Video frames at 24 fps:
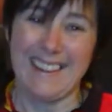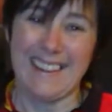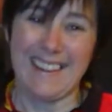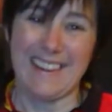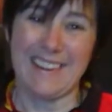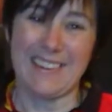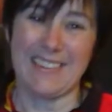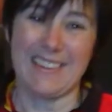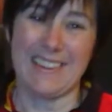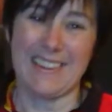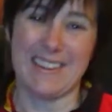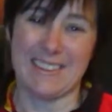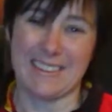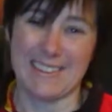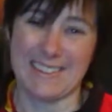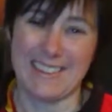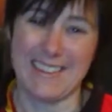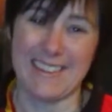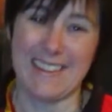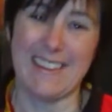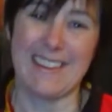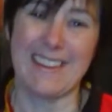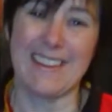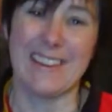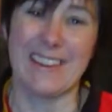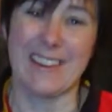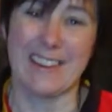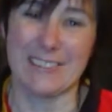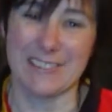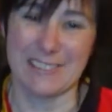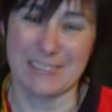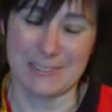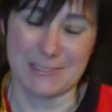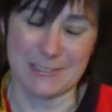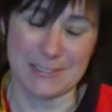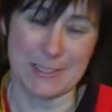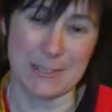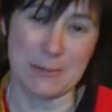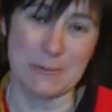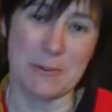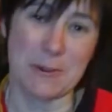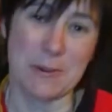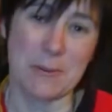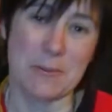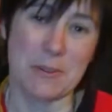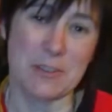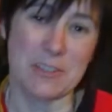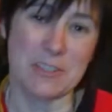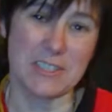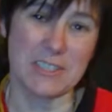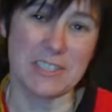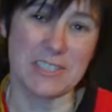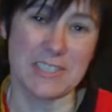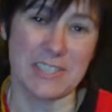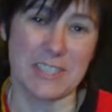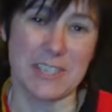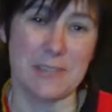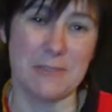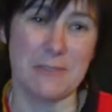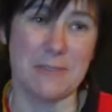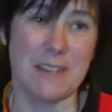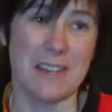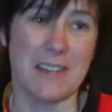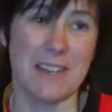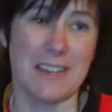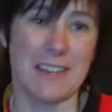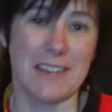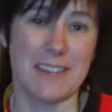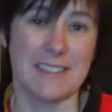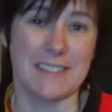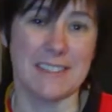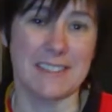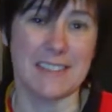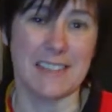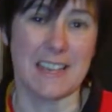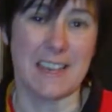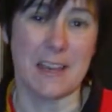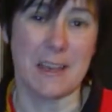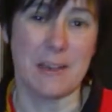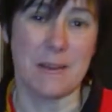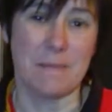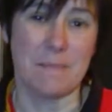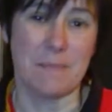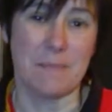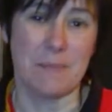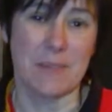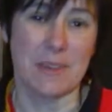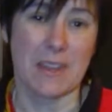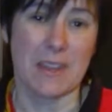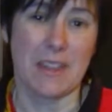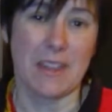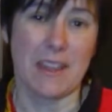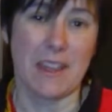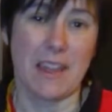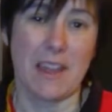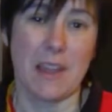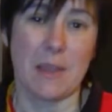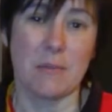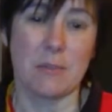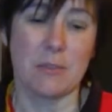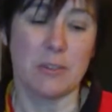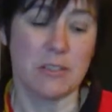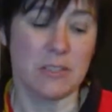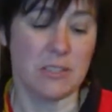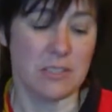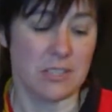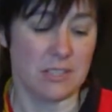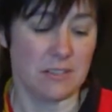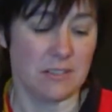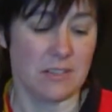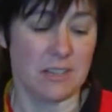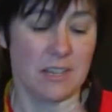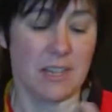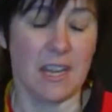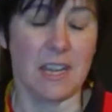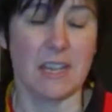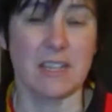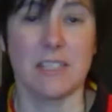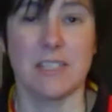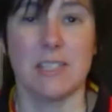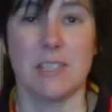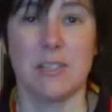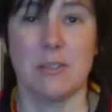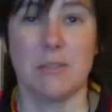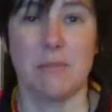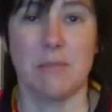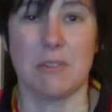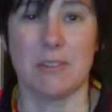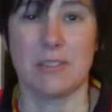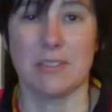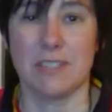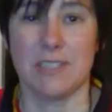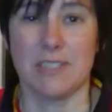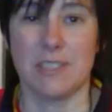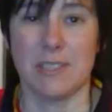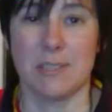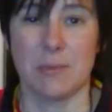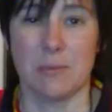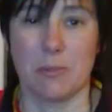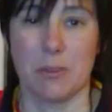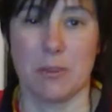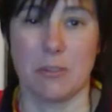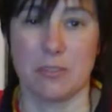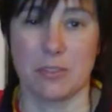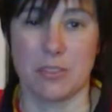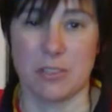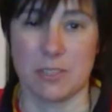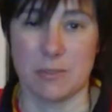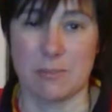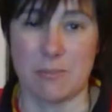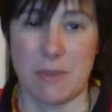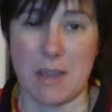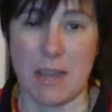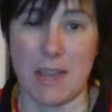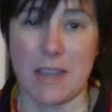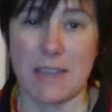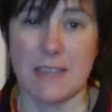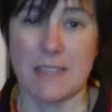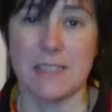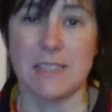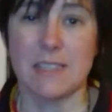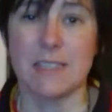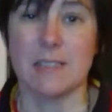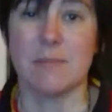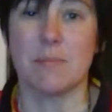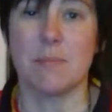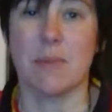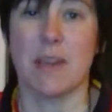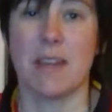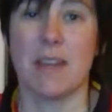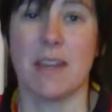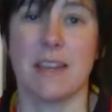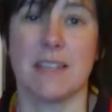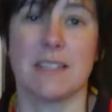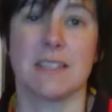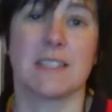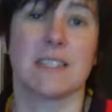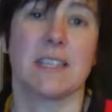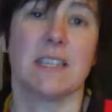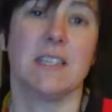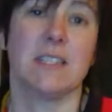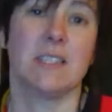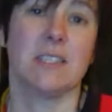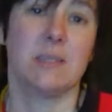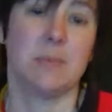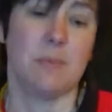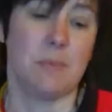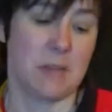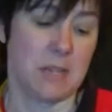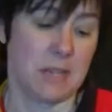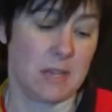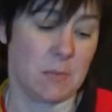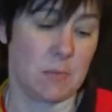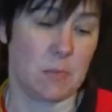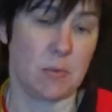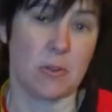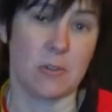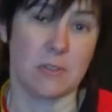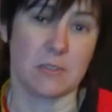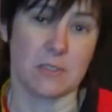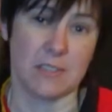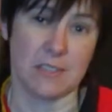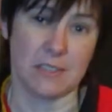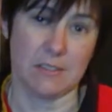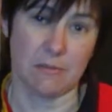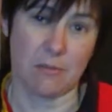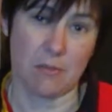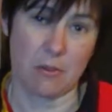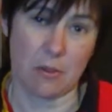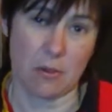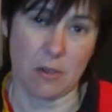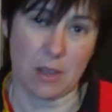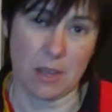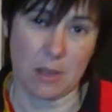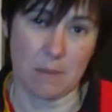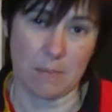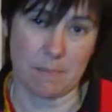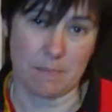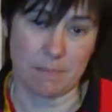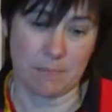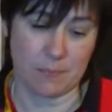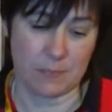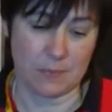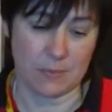Anyway, here goes. So what I'm going to do is I'm going to connect to Ozzy's subconscious mind by asking to be proxy for him.